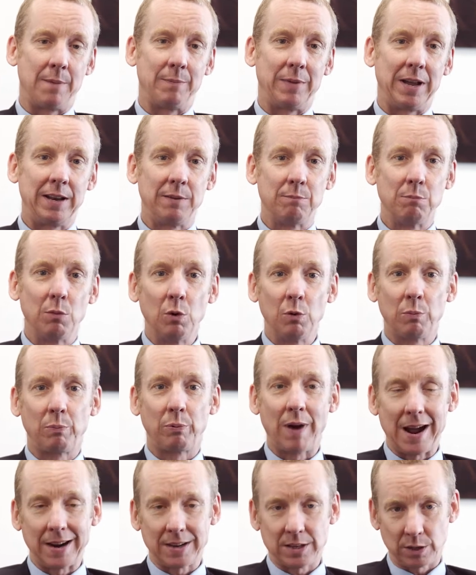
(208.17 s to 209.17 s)
In more
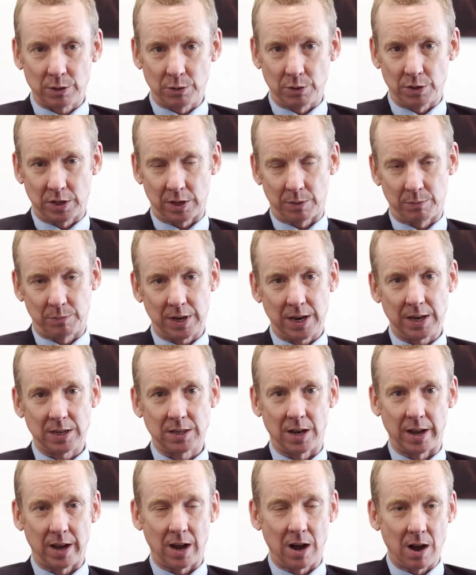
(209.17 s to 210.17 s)
practical subjects
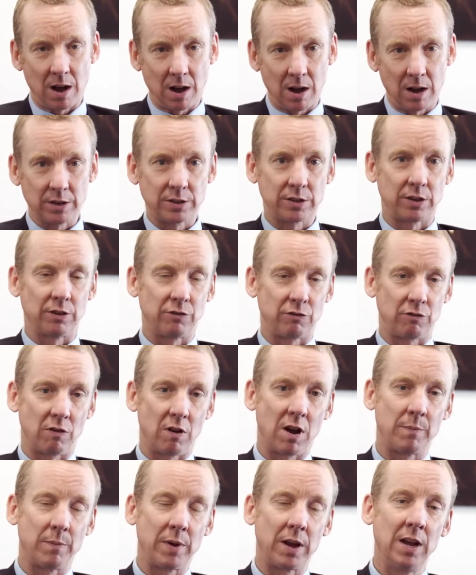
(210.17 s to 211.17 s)
like art and
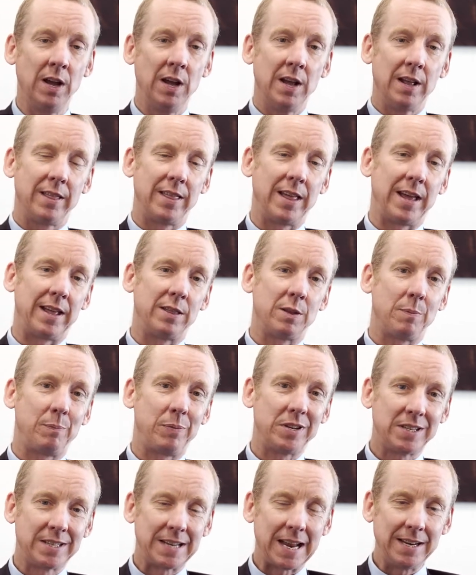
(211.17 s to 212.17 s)
drama, then the
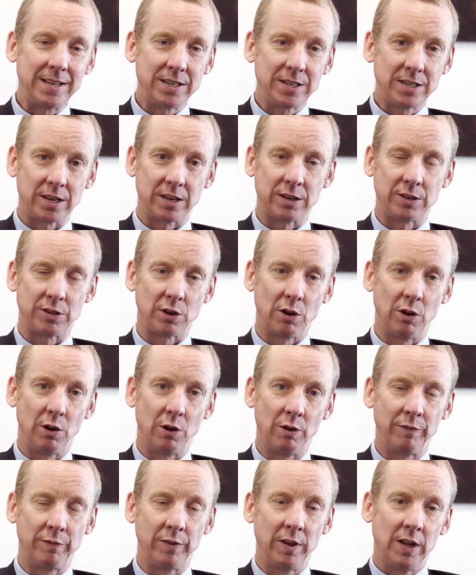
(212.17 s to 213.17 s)
percentage
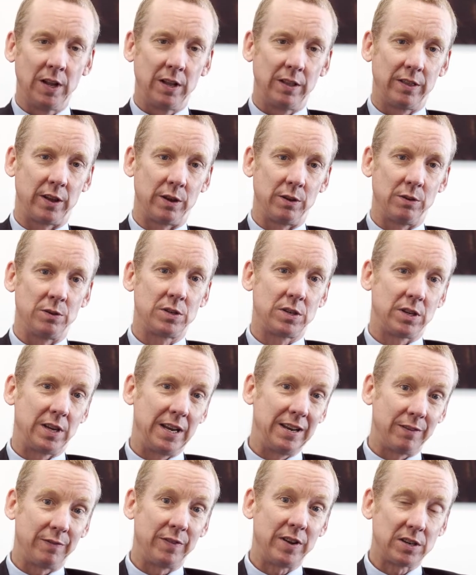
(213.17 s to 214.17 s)
of those
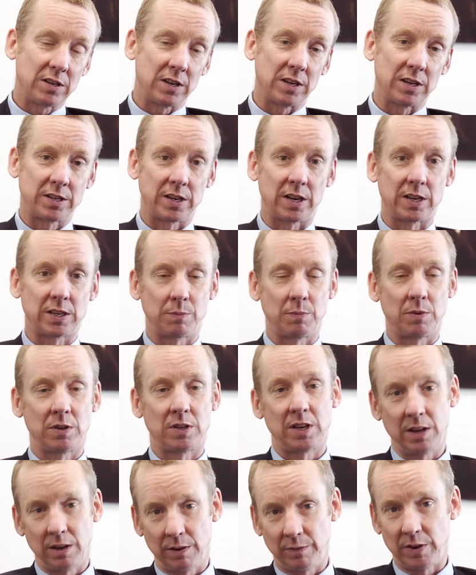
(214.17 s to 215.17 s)
individual assessments,
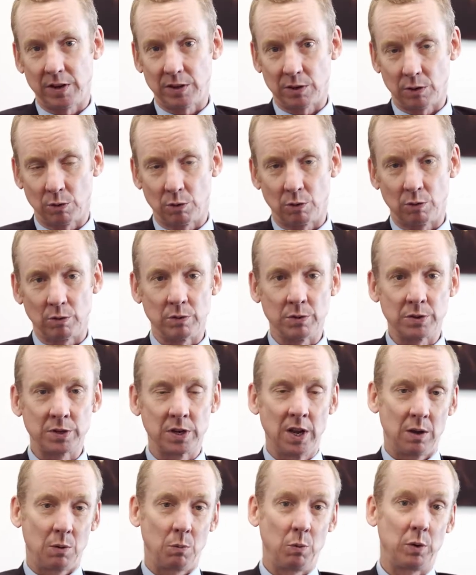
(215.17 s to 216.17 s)
individual orals,
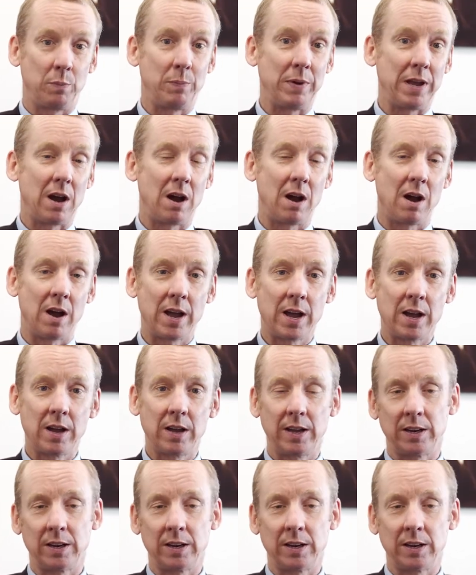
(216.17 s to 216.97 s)
would be higher.